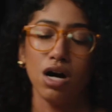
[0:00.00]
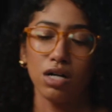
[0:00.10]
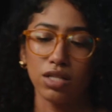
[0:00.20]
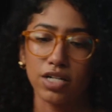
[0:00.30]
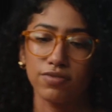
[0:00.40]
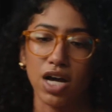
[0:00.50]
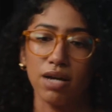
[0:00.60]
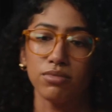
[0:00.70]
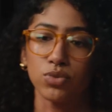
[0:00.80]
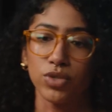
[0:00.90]
A lot of
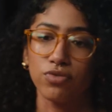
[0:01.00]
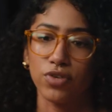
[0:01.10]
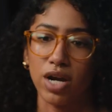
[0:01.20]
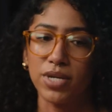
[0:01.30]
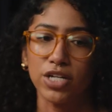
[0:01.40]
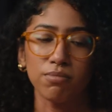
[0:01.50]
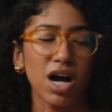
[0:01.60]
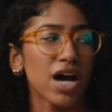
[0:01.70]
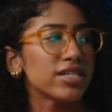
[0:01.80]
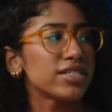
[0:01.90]
times reframing your
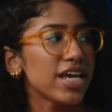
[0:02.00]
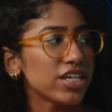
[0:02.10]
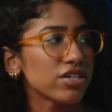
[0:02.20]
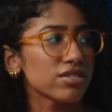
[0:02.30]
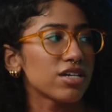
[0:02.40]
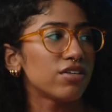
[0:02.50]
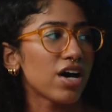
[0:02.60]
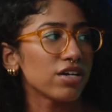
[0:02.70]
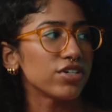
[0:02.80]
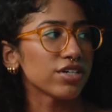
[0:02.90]
mind, taking yourself
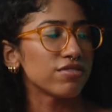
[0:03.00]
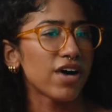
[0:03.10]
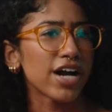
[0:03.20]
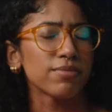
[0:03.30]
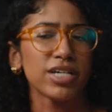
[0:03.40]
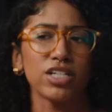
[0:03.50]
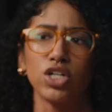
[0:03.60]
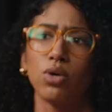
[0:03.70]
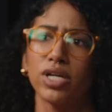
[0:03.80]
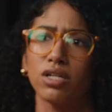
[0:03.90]
out of your environment
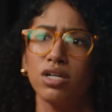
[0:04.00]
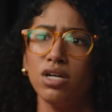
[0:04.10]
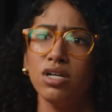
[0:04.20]
and going